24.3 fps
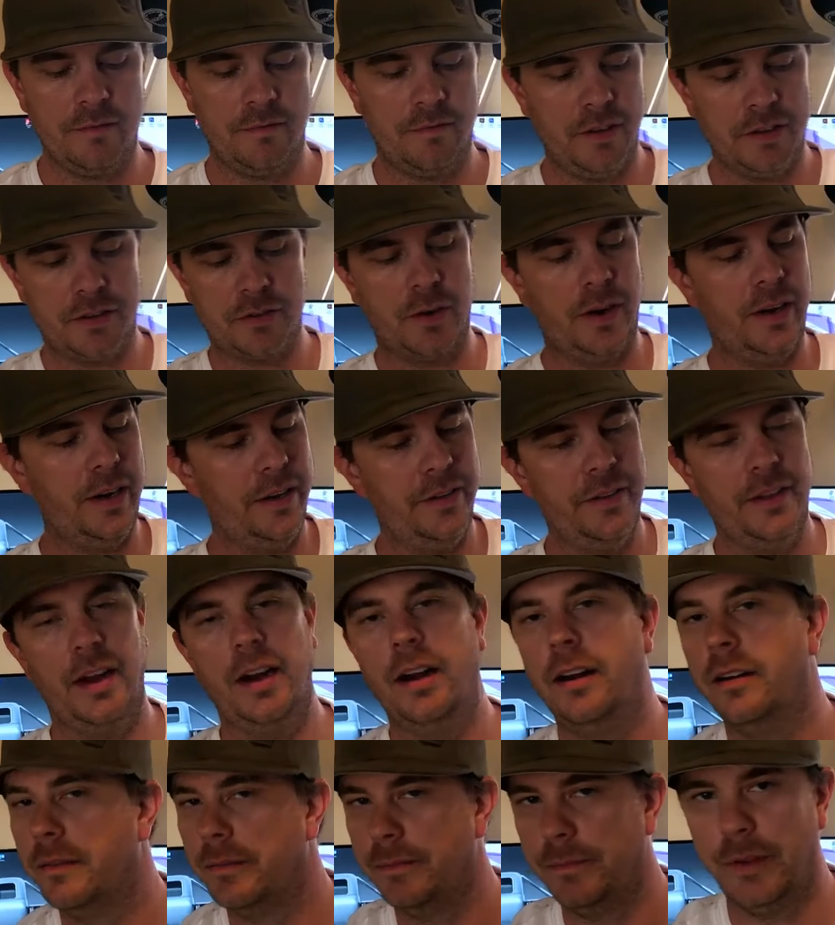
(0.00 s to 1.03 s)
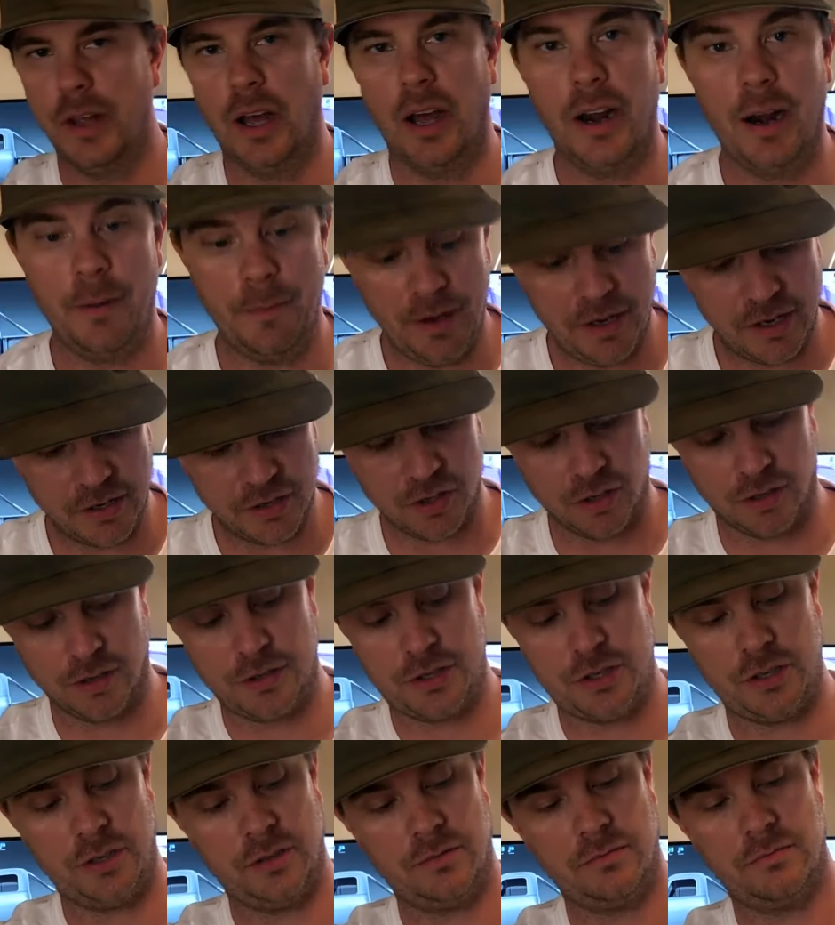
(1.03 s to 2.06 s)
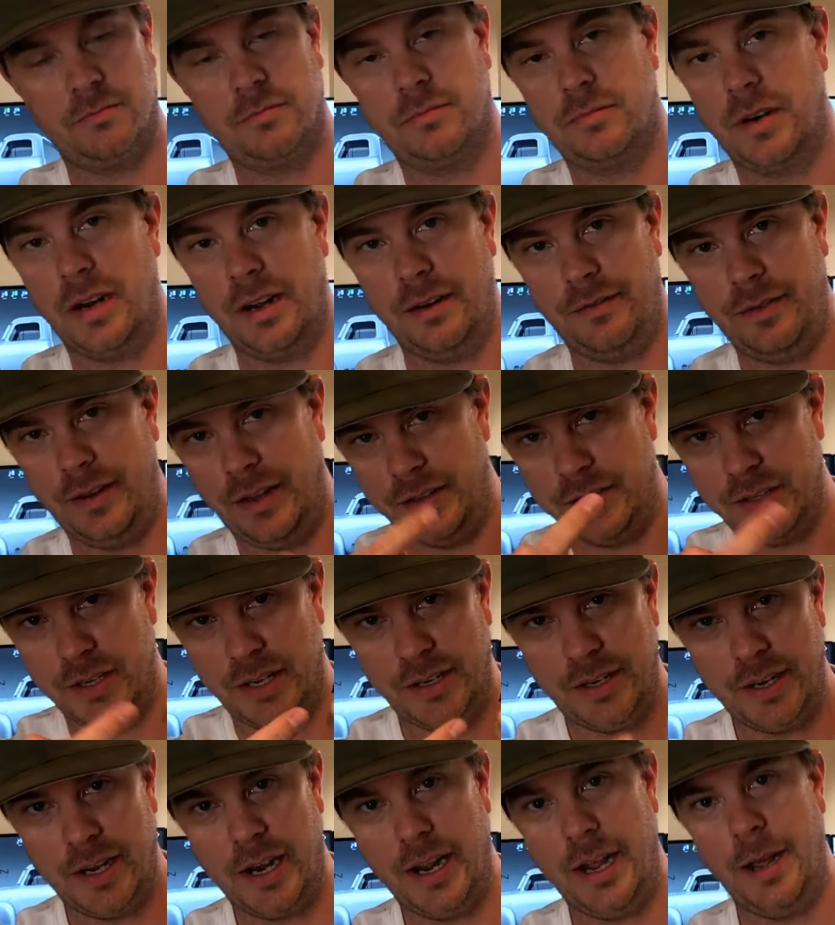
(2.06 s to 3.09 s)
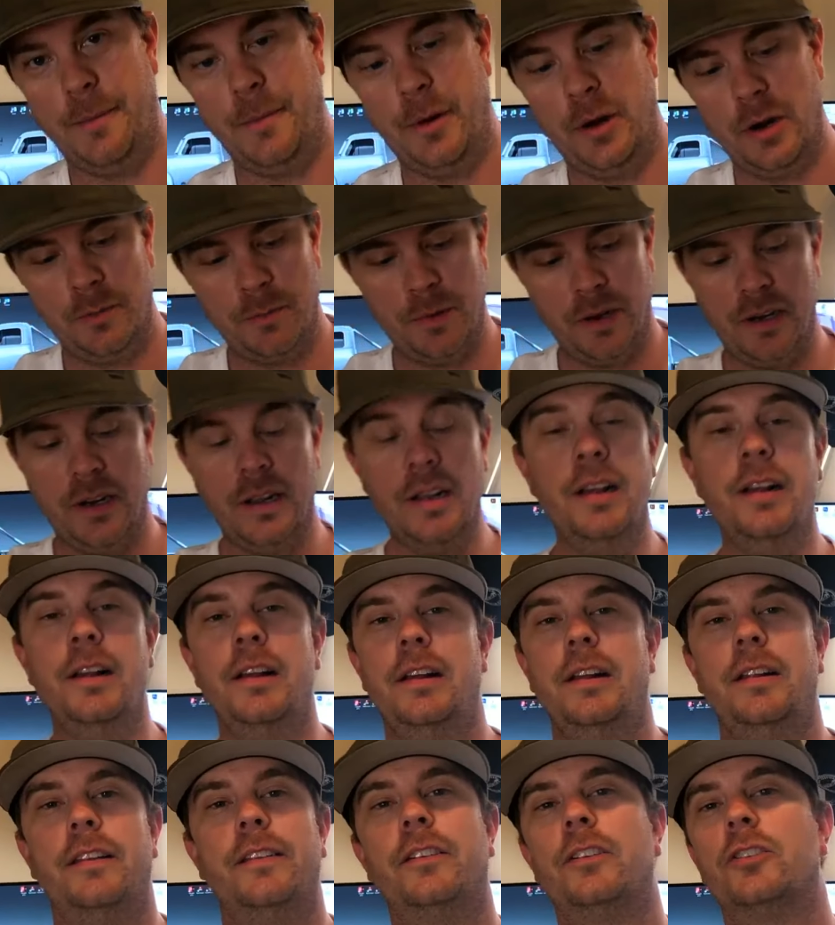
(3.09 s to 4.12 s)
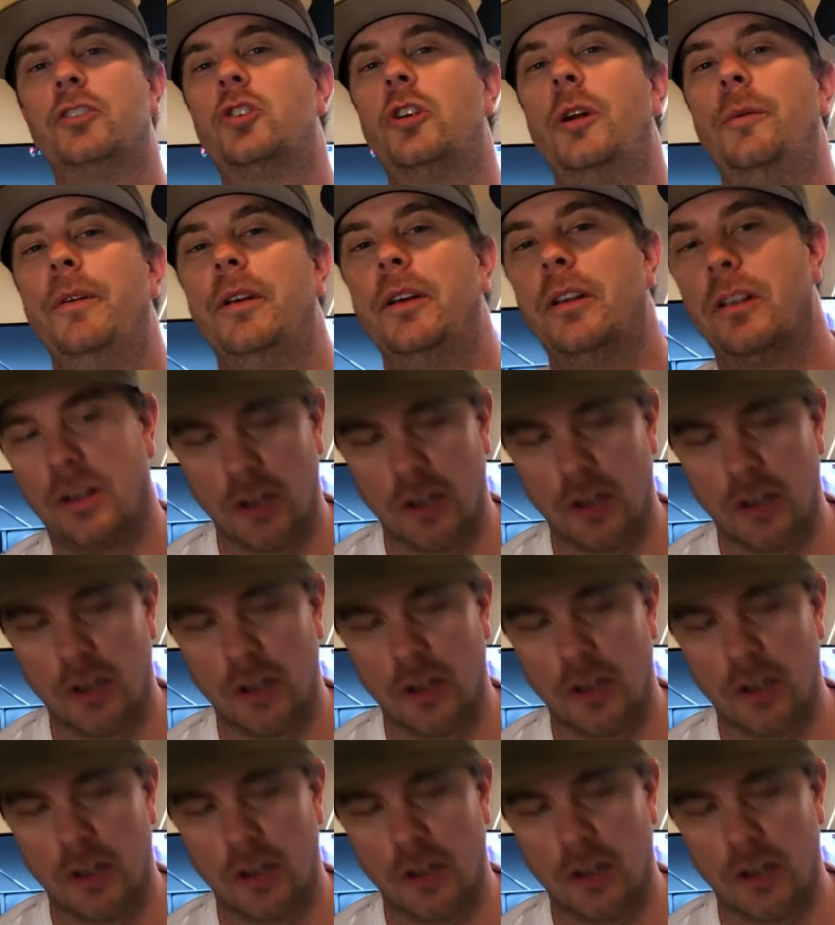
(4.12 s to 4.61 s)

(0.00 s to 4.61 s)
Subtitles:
Fits right in there, done. I mean, as long as your rad fan's that diameter, but little trimming